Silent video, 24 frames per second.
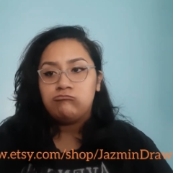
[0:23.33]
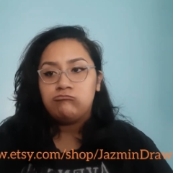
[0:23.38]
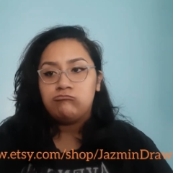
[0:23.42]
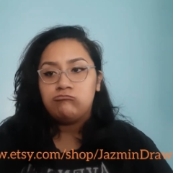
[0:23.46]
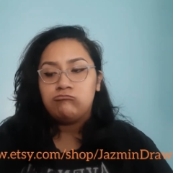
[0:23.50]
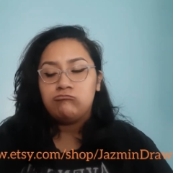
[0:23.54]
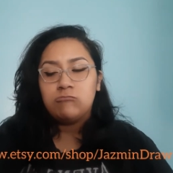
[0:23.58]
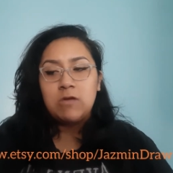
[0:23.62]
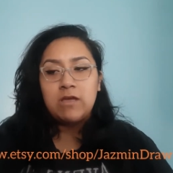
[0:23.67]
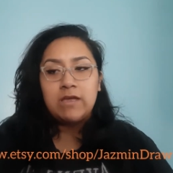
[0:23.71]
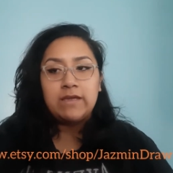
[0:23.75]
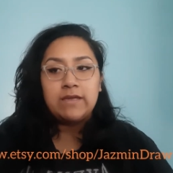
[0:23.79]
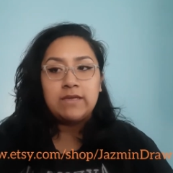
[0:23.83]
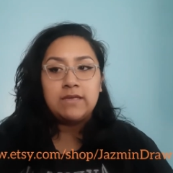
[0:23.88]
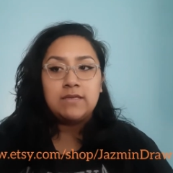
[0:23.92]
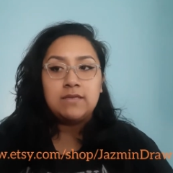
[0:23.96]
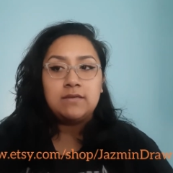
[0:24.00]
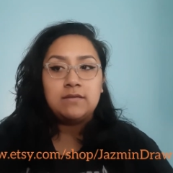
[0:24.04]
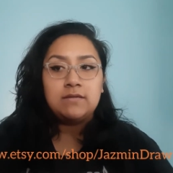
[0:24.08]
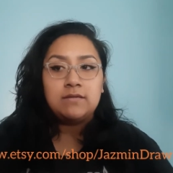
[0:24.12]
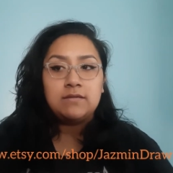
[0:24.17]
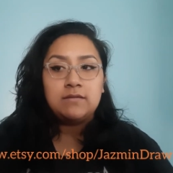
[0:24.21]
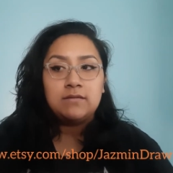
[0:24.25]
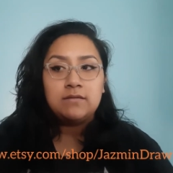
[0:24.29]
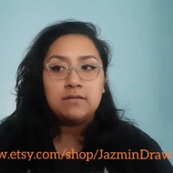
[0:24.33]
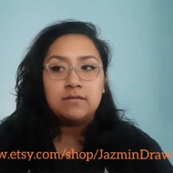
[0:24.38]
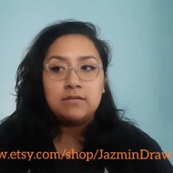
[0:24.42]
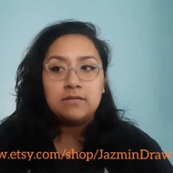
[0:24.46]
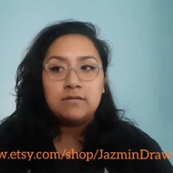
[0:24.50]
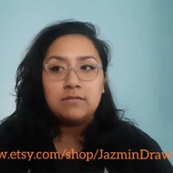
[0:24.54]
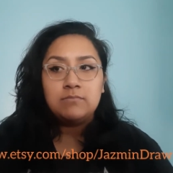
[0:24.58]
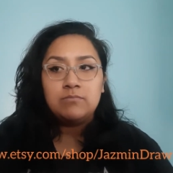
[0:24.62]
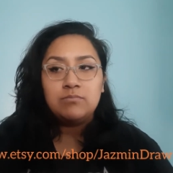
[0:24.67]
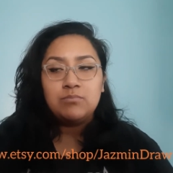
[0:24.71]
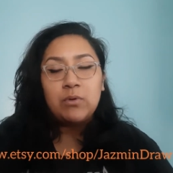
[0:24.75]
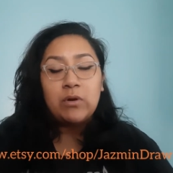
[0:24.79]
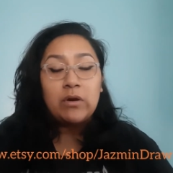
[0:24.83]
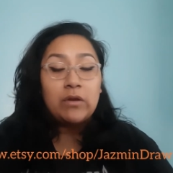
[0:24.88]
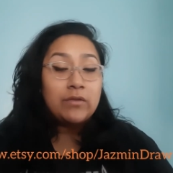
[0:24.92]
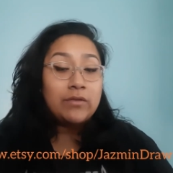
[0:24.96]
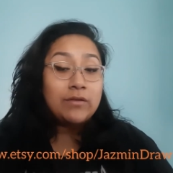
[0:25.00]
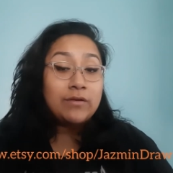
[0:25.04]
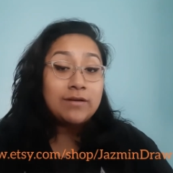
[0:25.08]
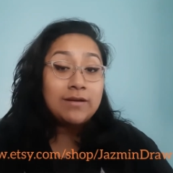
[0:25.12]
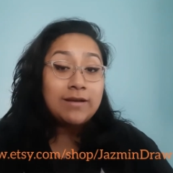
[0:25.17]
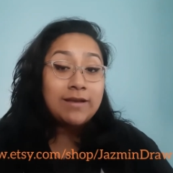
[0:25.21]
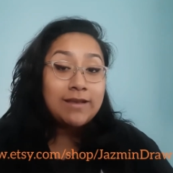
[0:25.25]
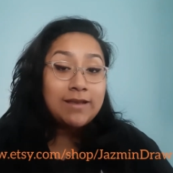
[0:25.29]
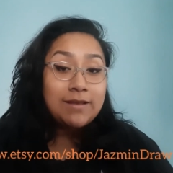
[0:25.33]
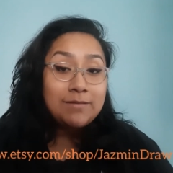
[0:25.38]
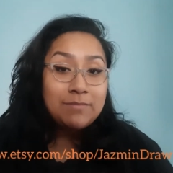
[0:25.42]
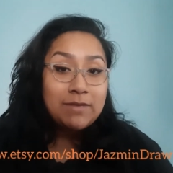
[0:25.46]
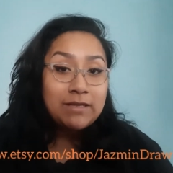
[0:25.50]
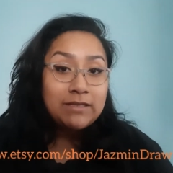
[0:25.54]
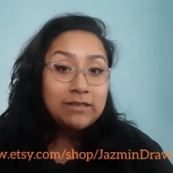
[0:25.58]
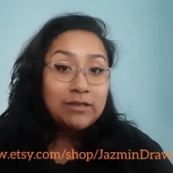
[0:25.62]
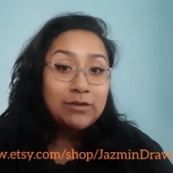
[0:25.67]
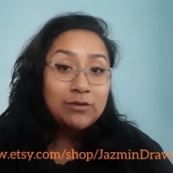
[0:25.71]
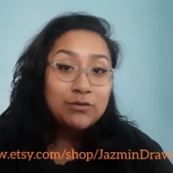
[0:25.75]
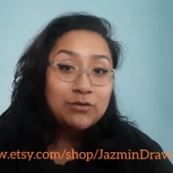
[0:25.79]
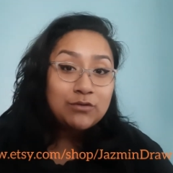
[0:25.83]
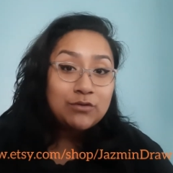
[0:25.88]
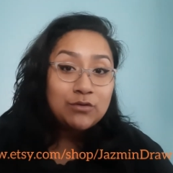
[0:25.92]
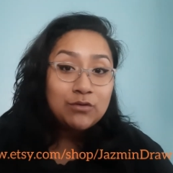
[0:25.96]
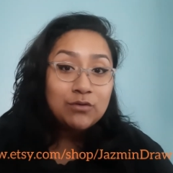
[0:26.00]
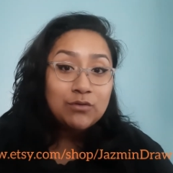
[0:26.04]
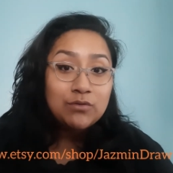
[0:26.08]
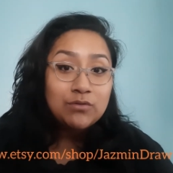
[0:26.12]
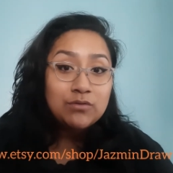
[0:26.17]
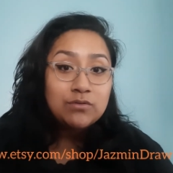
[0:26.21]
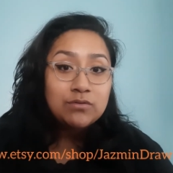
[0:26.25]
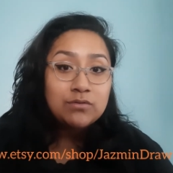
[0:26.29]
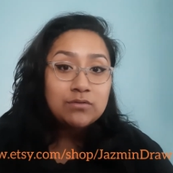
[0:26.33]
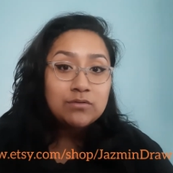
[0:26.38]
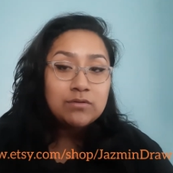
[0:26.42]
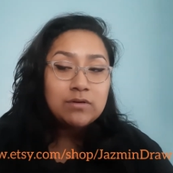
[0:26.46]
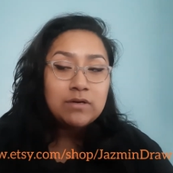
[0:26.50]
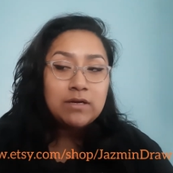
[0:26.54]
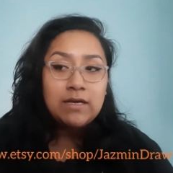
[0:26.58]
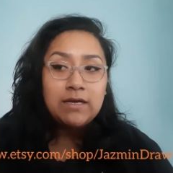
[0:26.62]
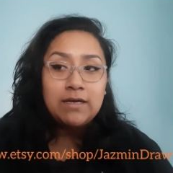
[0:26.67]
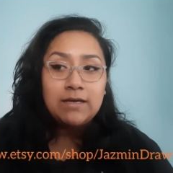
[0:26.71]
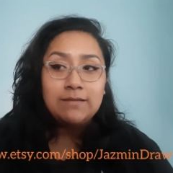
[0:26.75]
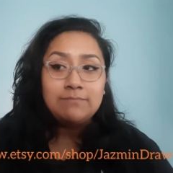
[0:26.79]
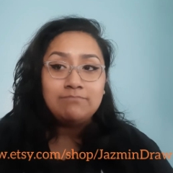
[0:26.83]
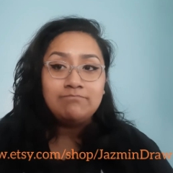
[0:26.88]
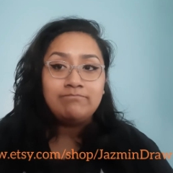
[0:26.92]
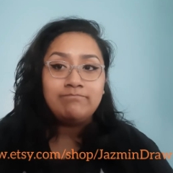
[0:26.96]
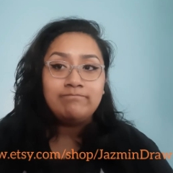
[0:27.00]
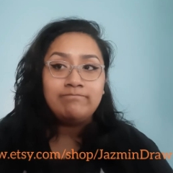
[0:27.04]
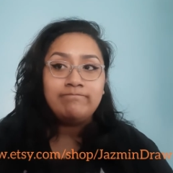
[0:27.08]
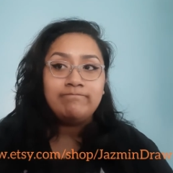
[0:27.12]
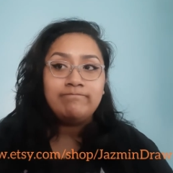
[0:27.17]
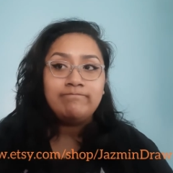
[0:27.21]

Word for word: my brother and my little girl um,